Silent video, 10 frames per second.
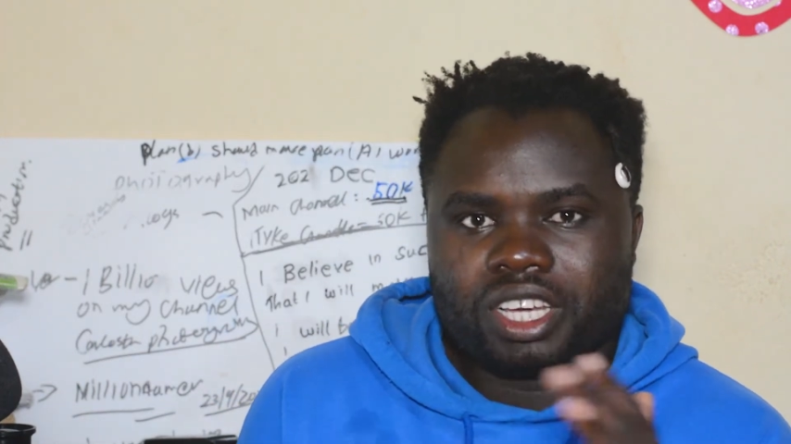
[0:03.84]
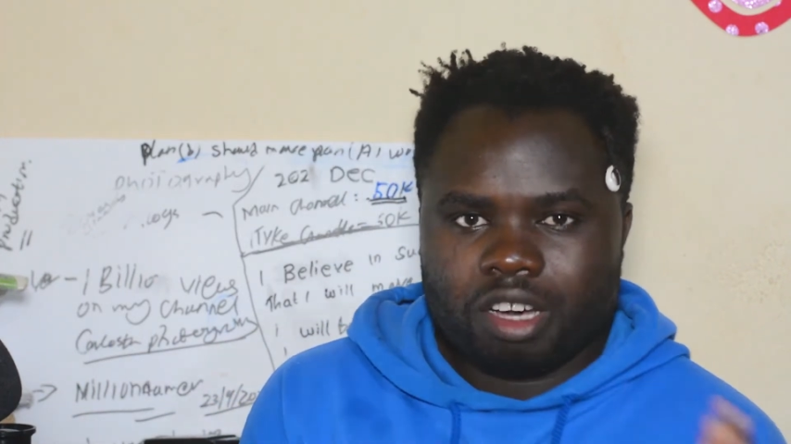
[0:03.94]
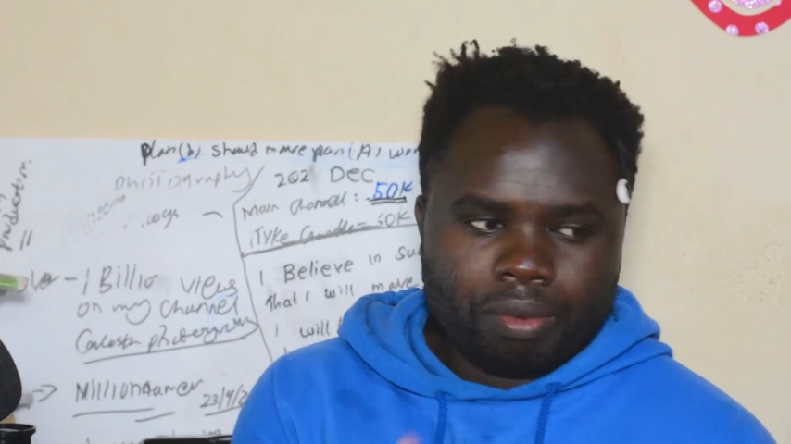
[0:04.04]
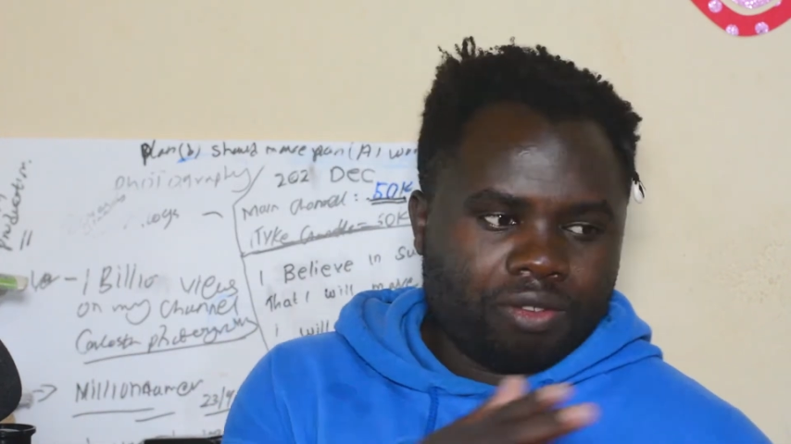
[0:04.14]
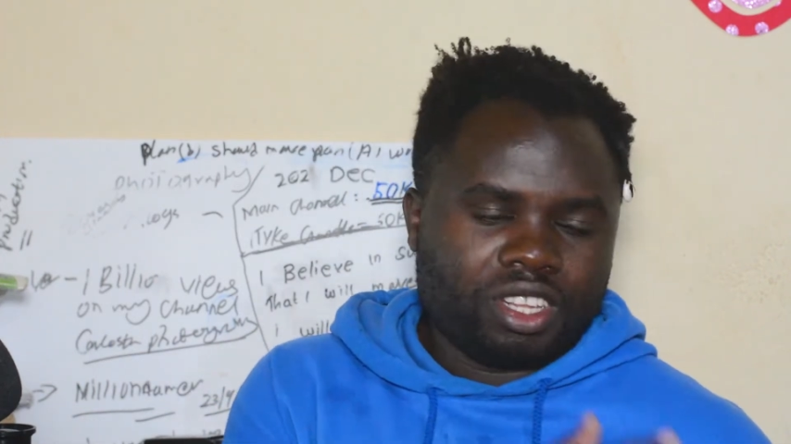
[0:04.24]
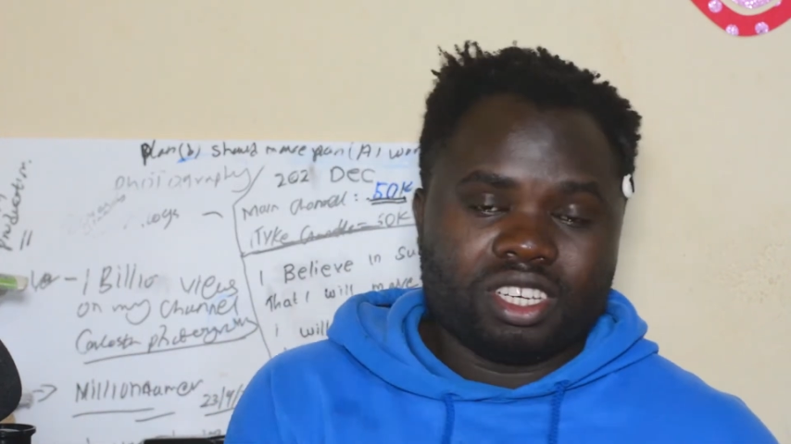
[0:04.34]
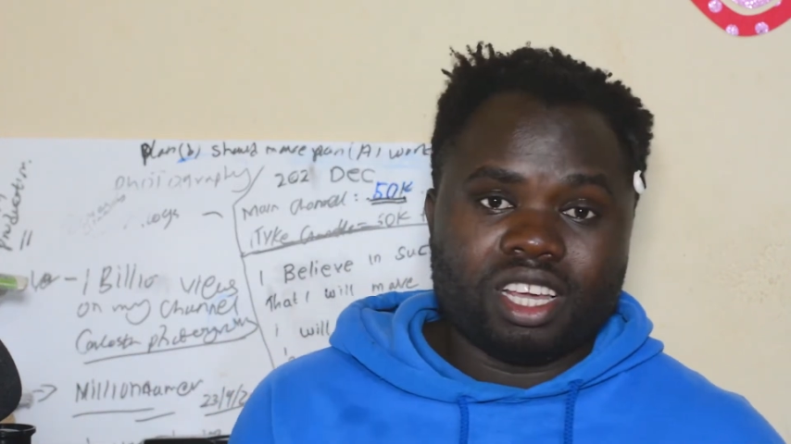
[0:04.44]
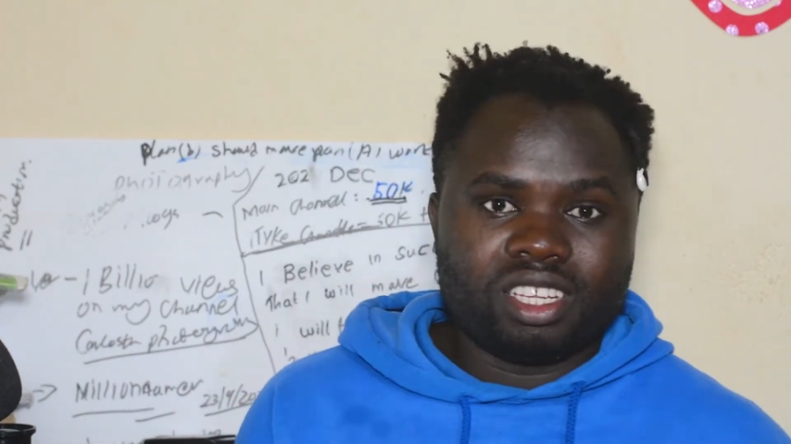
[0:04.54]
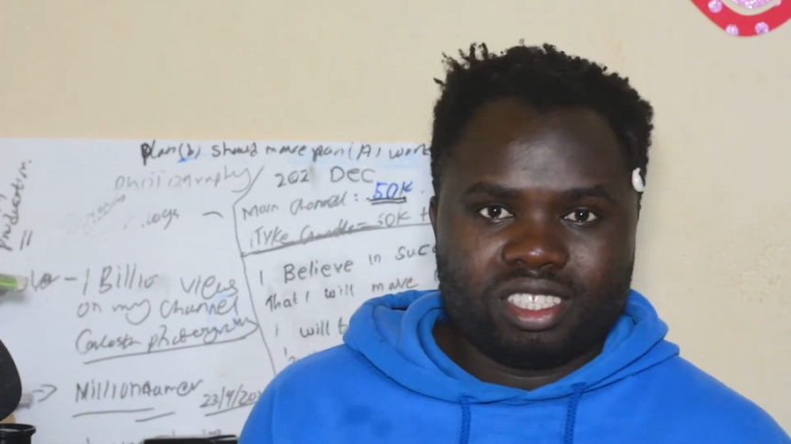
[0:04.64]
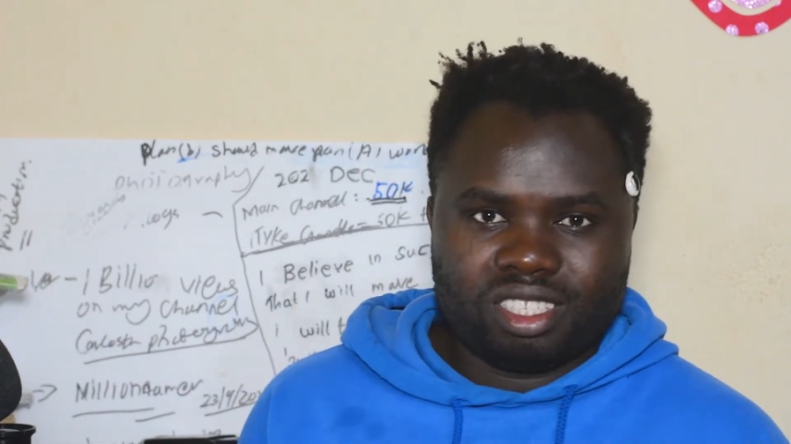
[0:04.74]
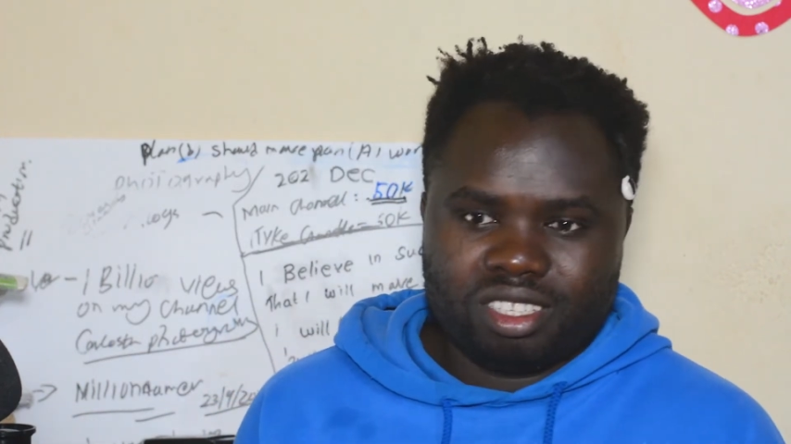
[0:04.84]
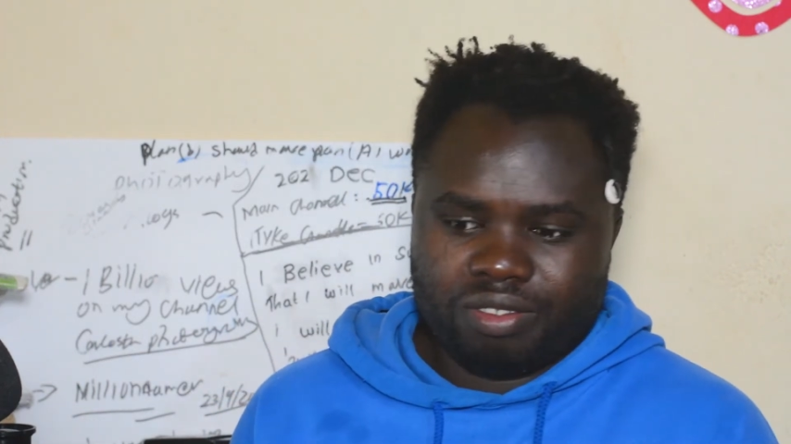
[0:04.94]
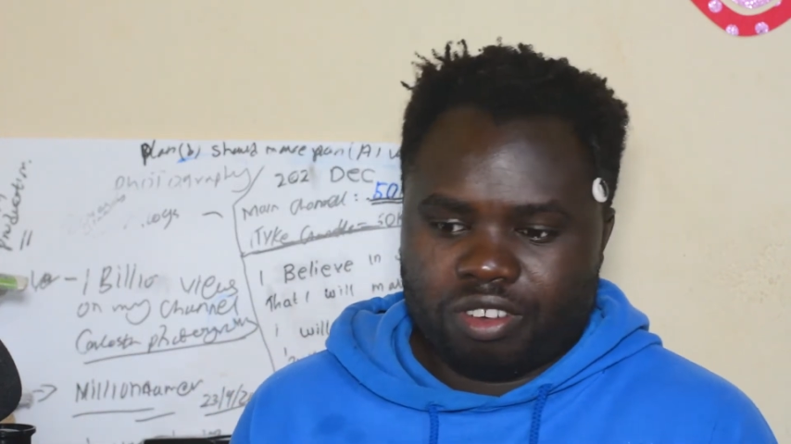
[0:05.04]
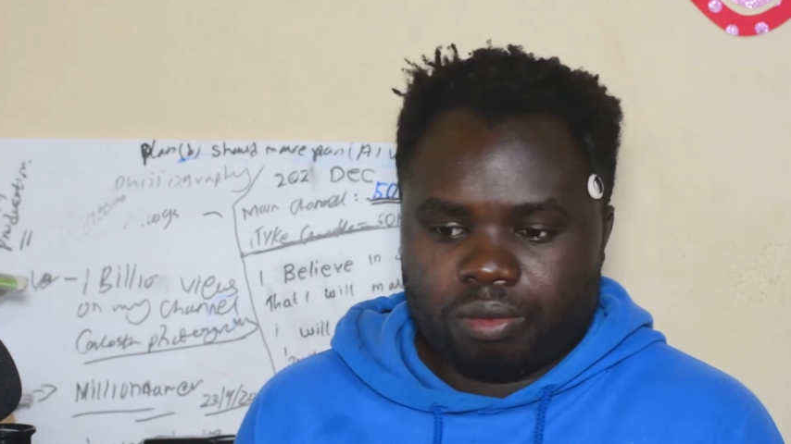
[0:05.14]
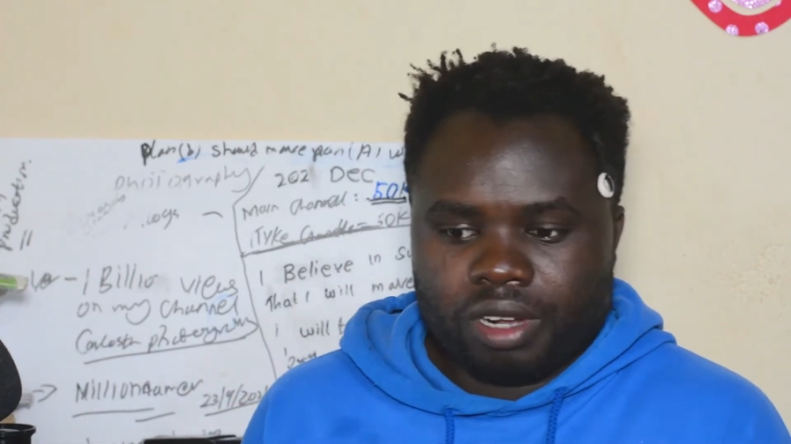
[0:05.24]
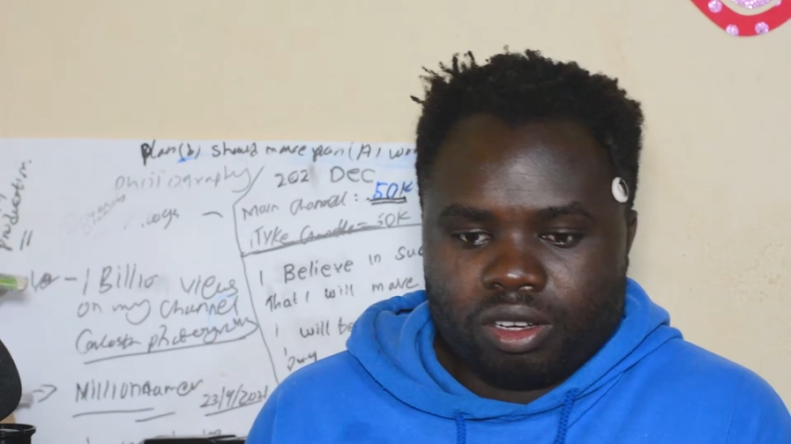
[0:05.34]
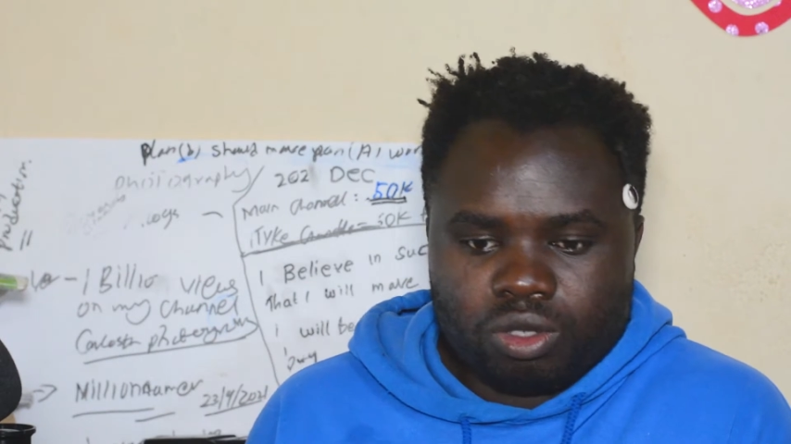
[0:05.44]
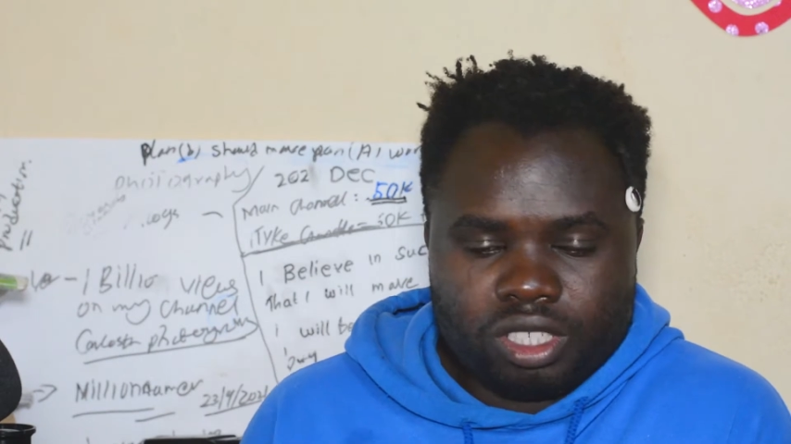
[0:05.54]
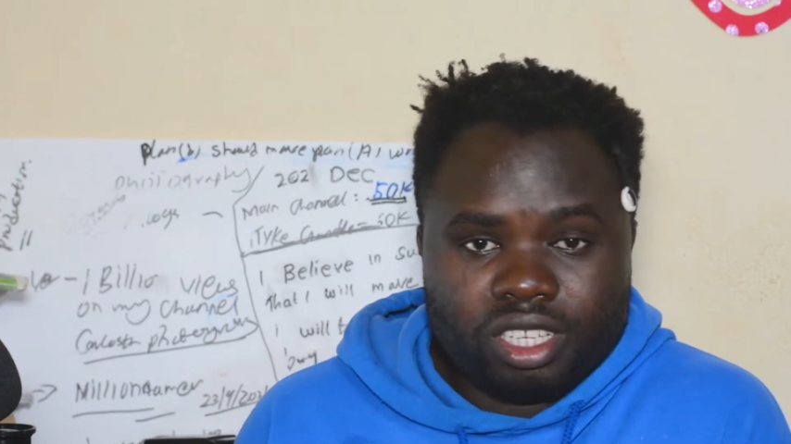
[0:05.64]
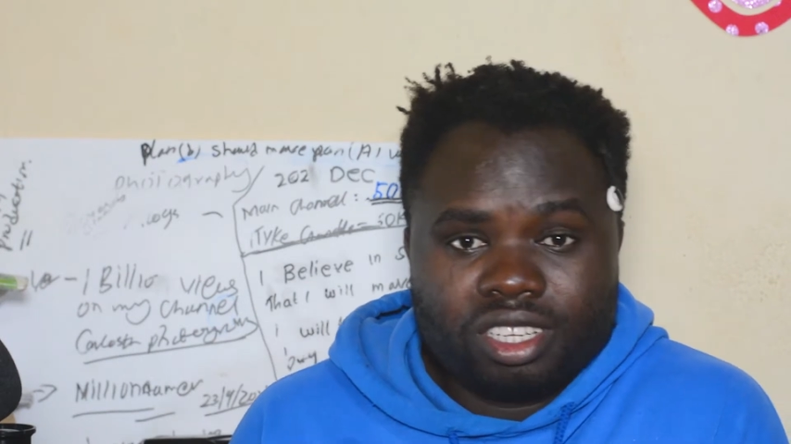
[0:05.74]
for the couple of the days from
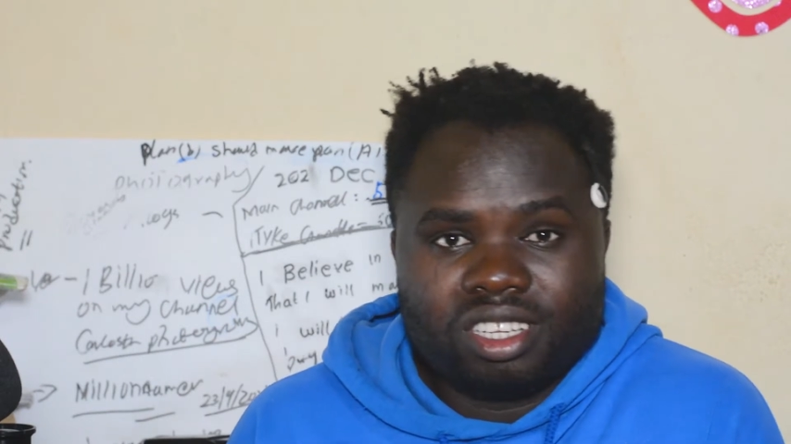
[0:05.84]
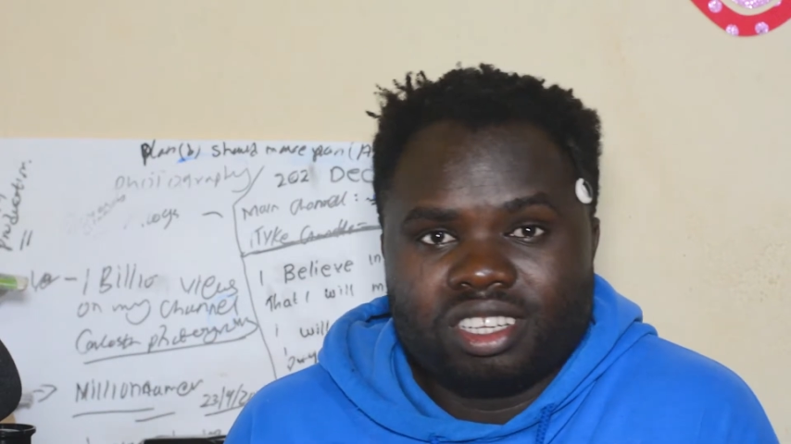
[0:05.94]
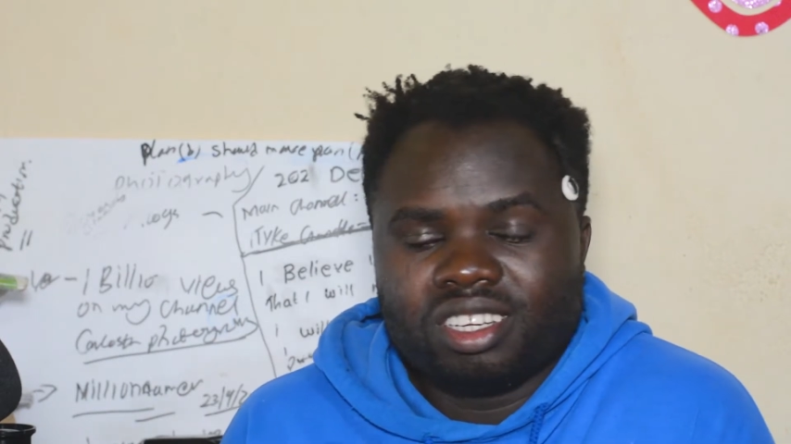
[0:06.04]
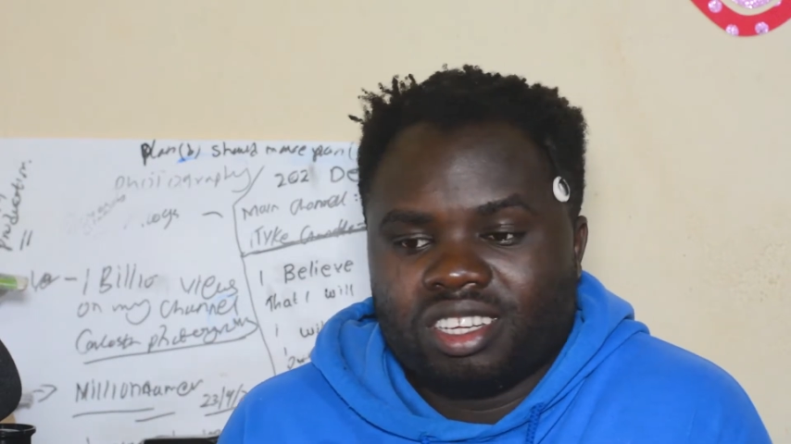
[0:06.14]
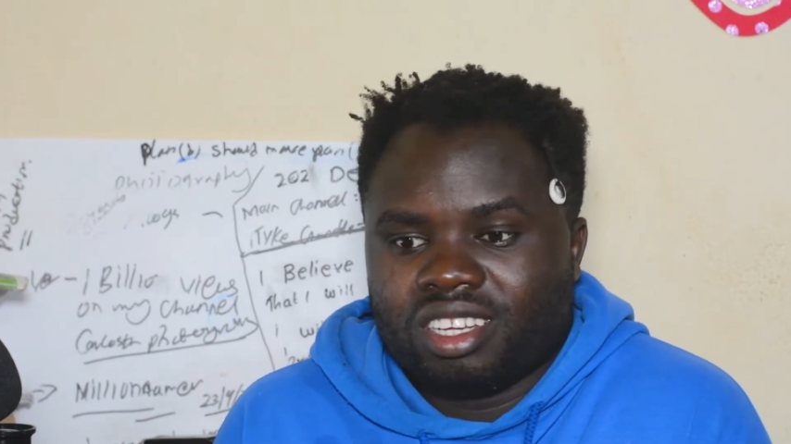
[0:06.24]
now today,